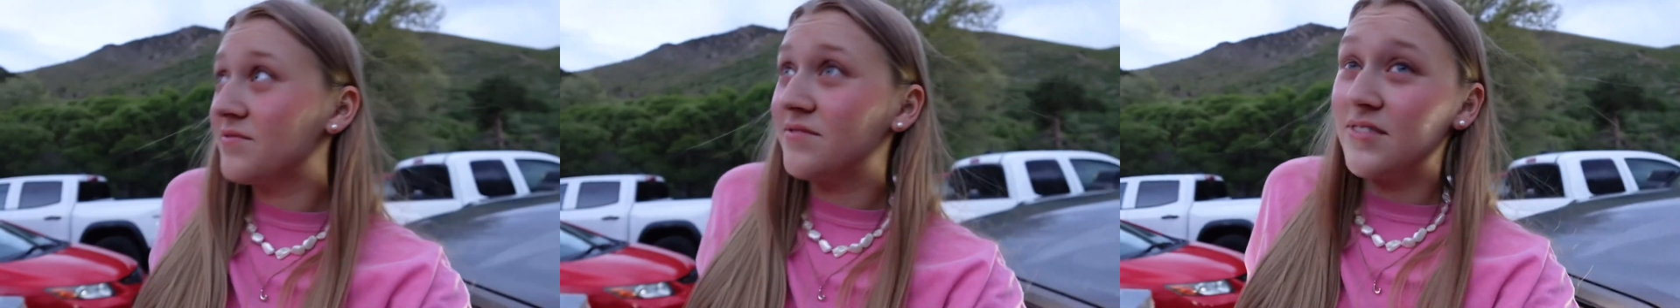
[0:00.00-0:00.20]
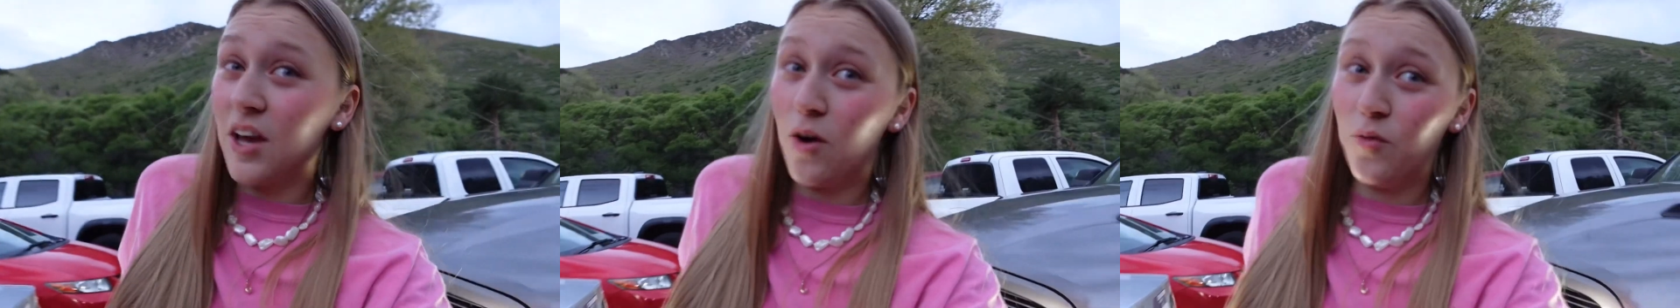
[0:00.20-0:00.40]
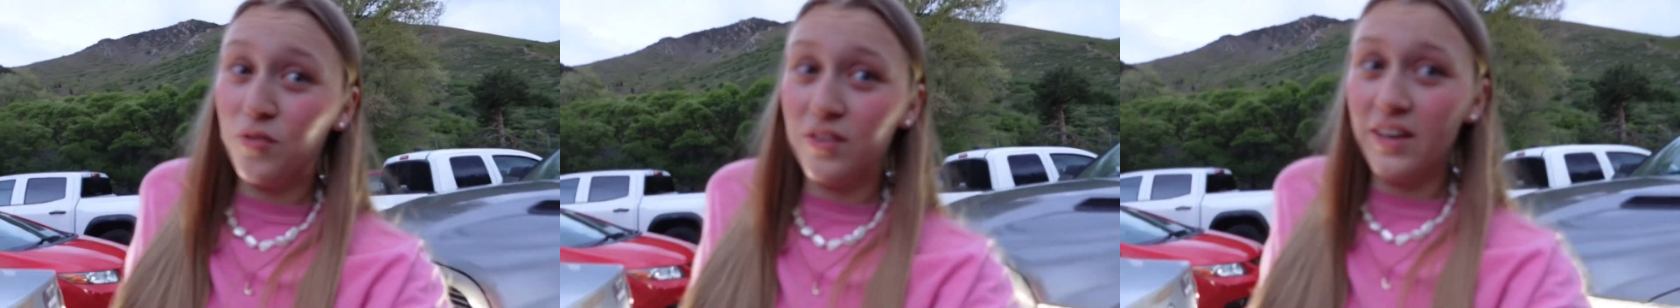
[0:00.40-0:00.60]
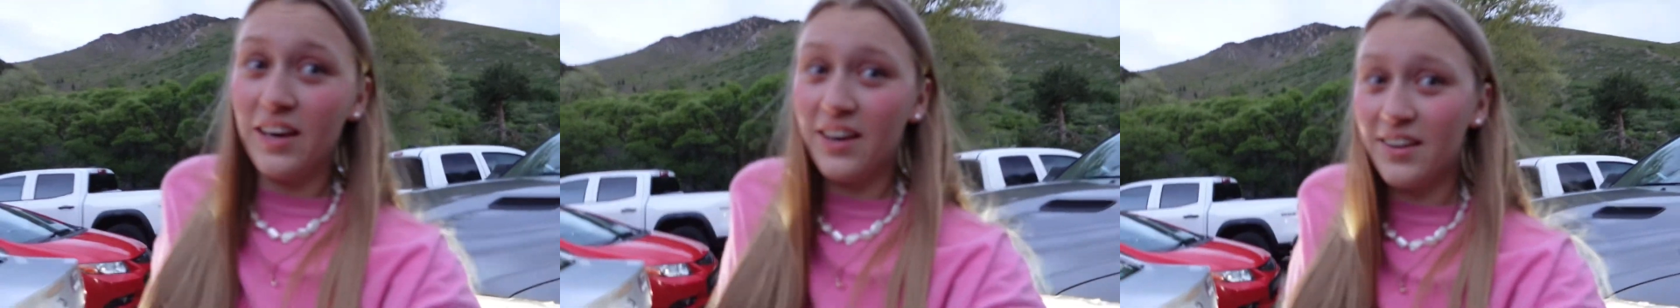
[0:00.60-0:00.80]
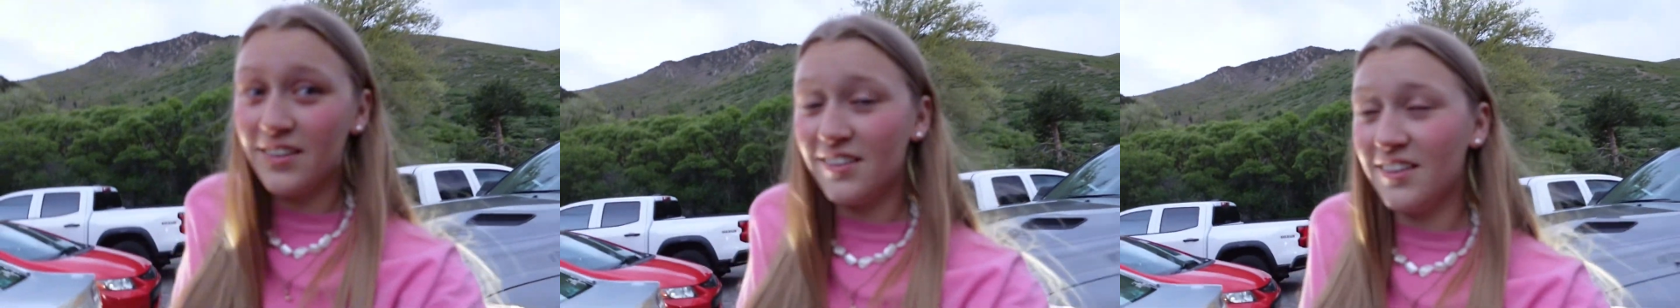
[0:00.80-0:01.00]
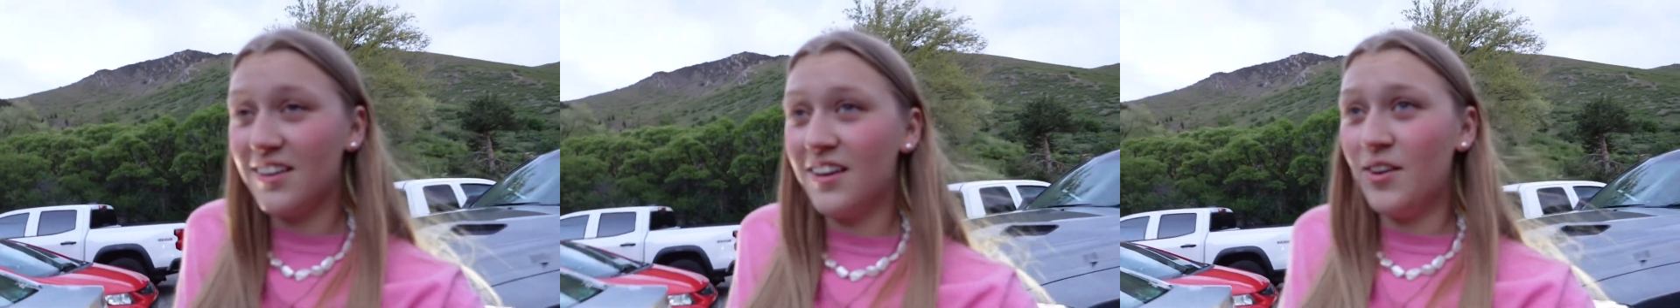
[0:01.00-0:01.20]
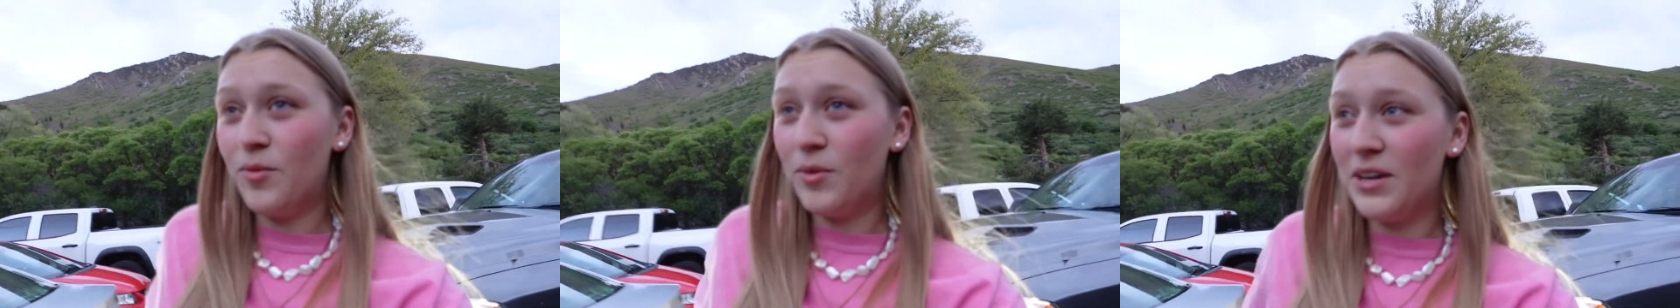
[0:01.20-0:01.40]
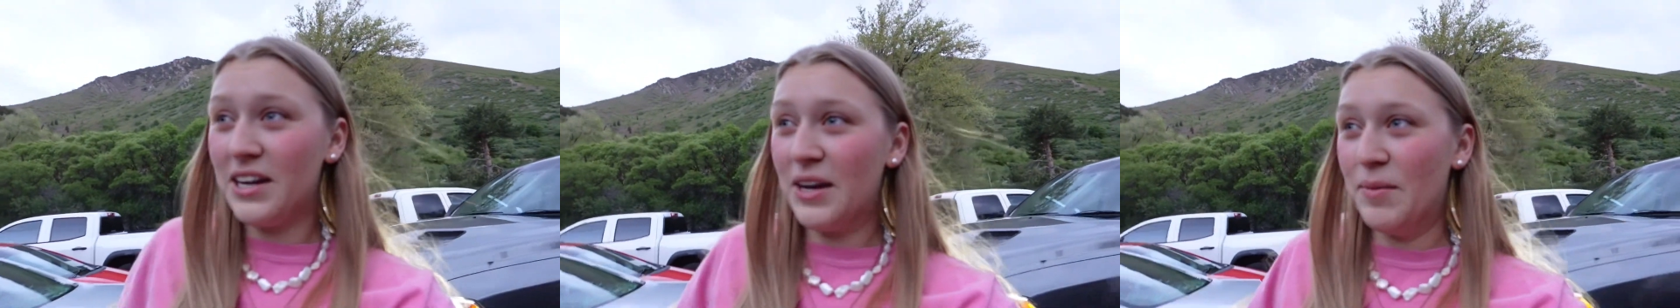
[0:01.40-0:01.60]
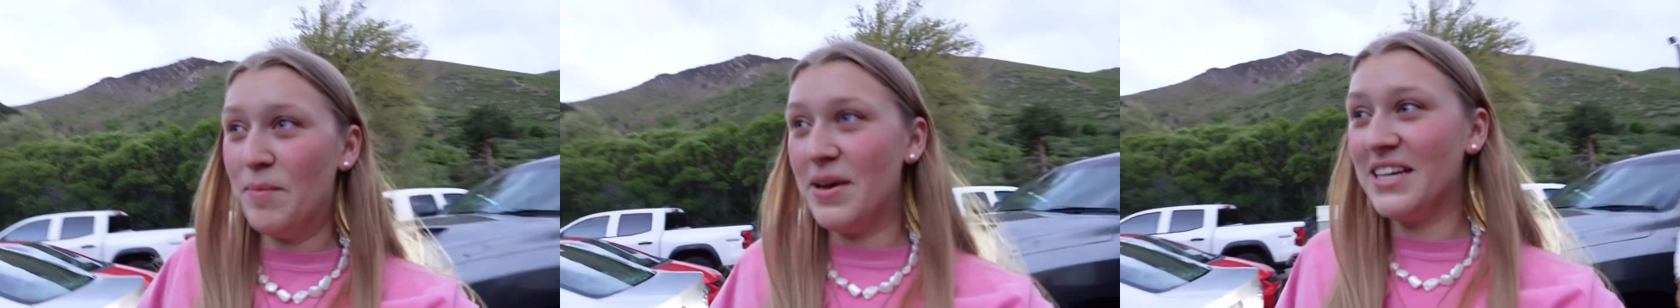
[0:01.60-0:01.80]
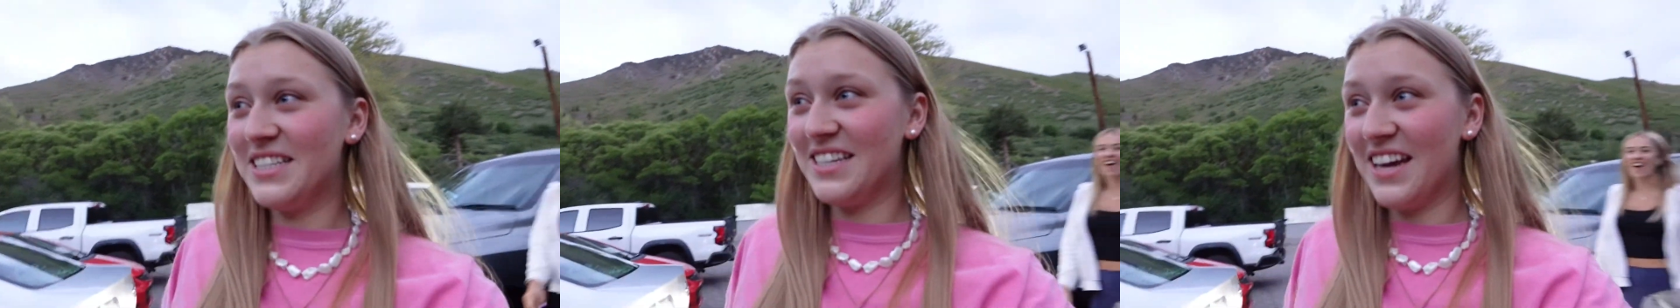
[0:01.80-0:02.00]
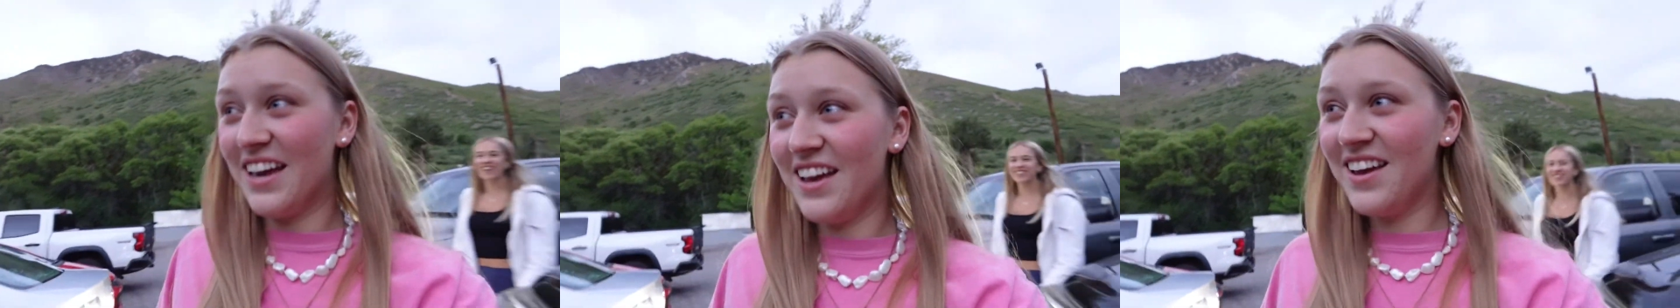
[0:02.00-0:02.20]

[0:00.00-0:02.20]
Hopefully we didn't miss it.